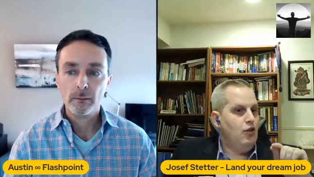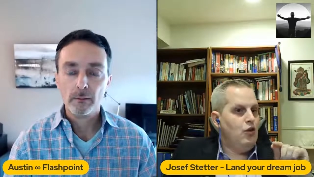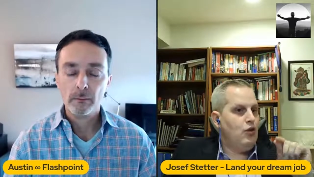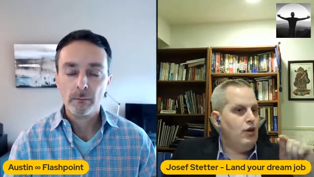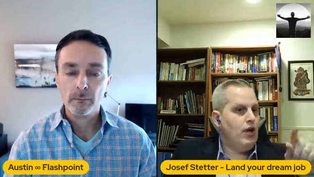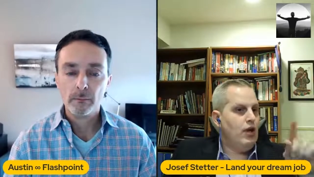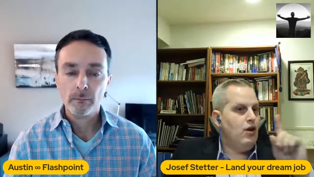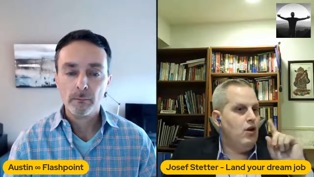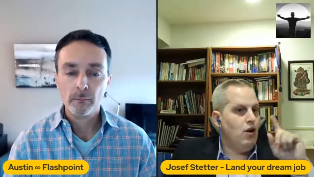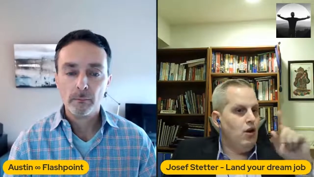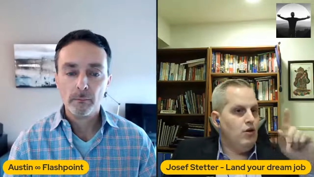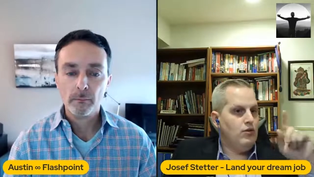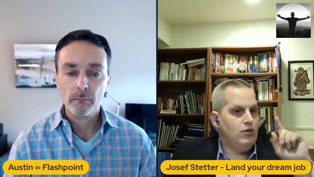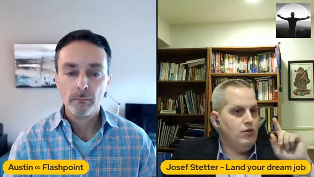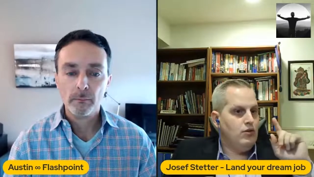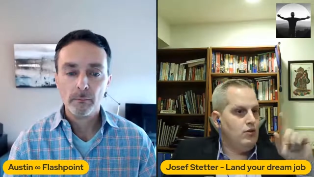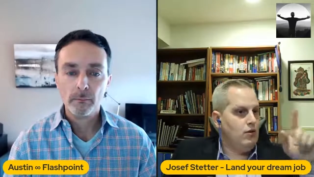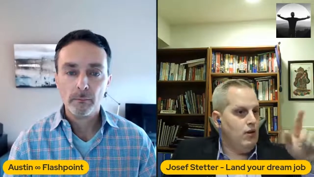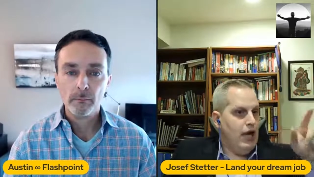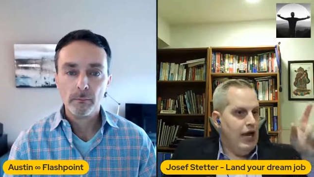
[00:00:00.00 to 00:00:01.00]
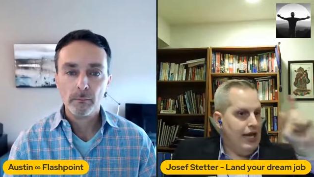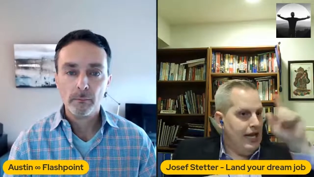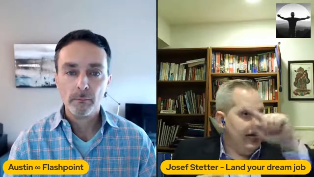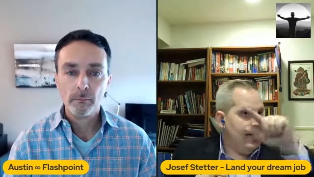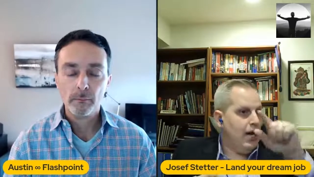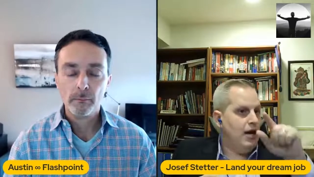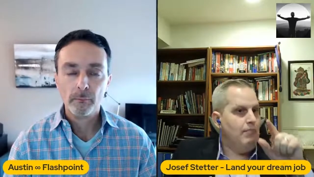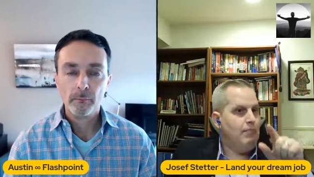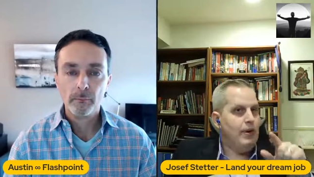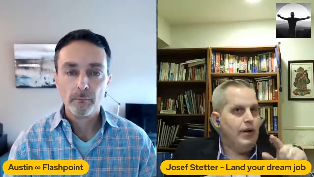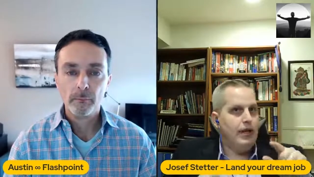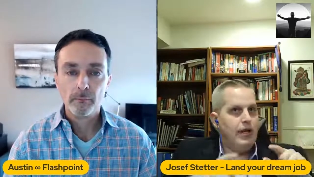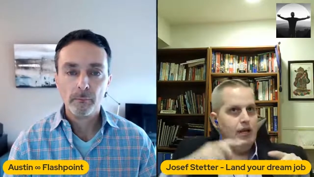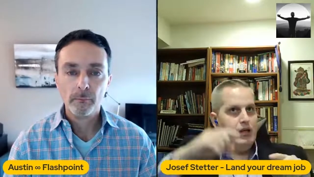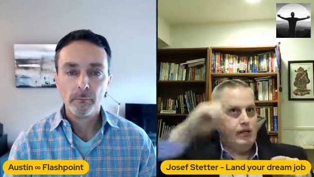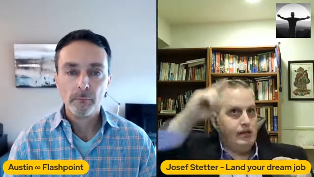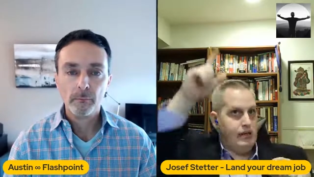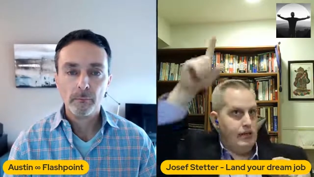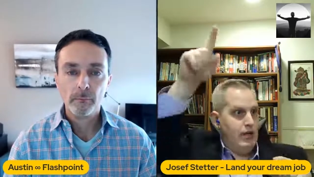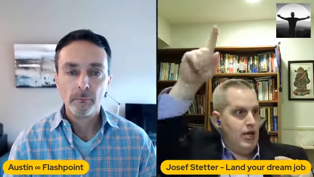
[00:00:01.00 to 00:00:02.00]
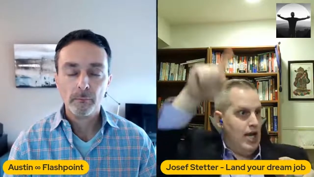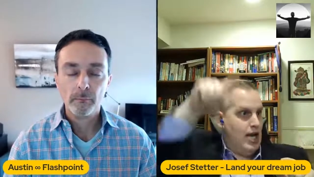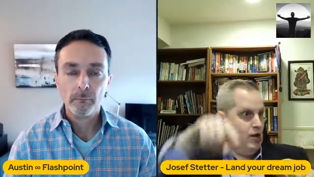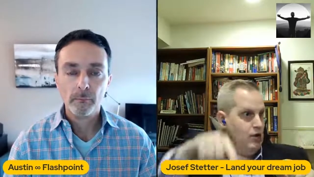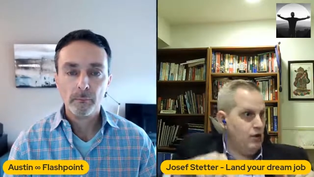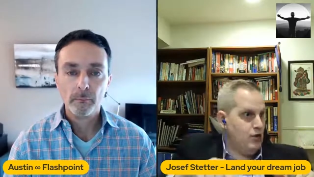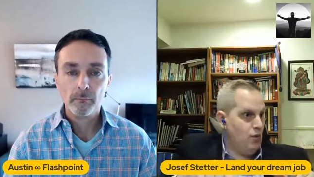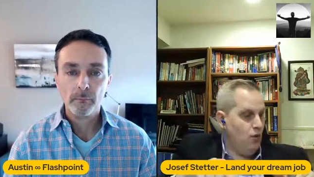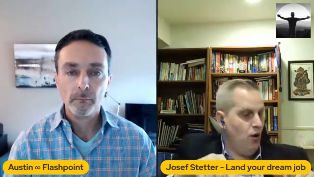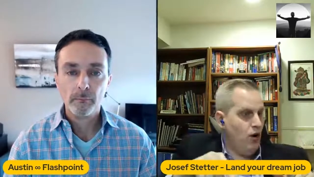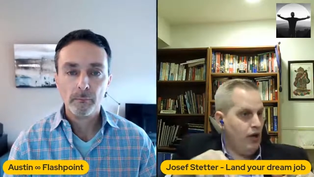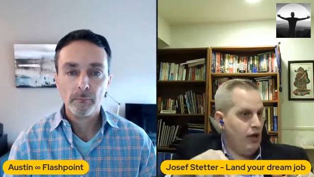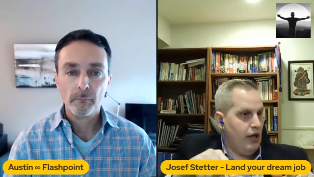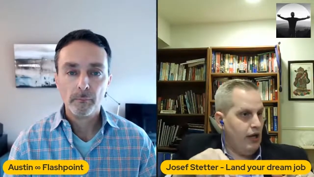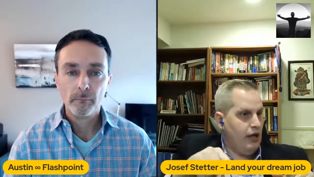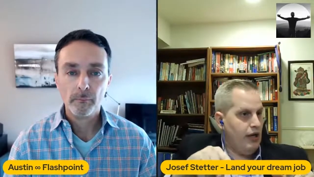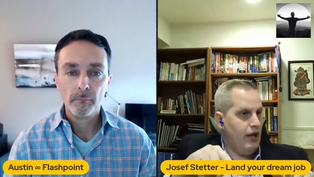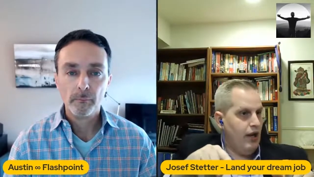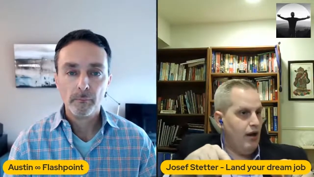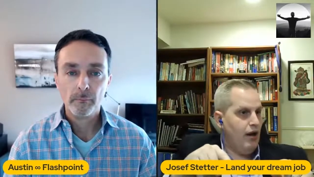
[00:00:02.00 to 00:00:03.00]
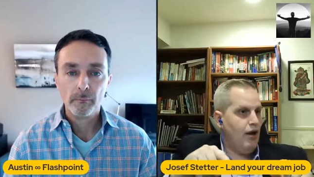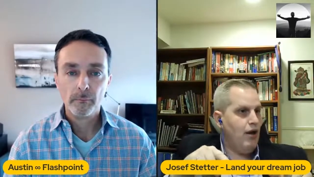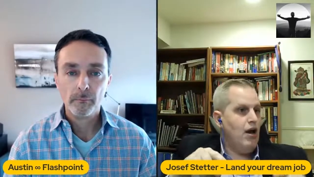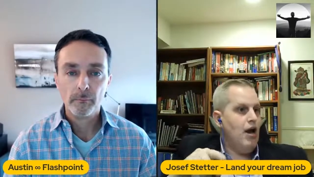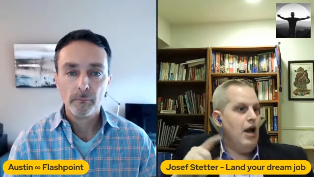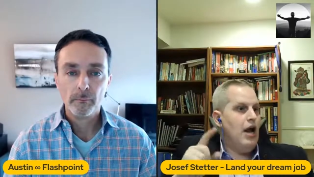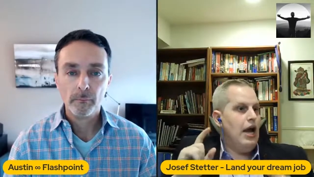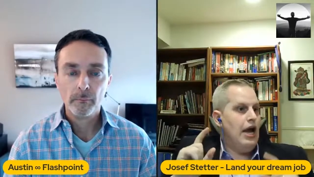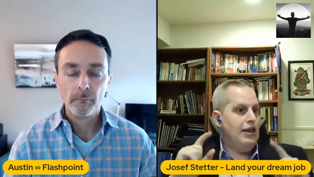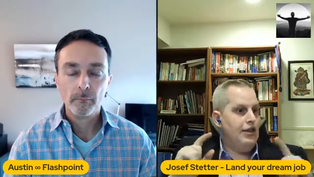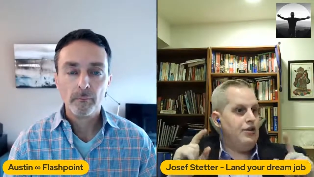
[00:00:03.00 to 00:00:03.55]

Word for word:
Speaker 1: you can go to any company, see who's working there,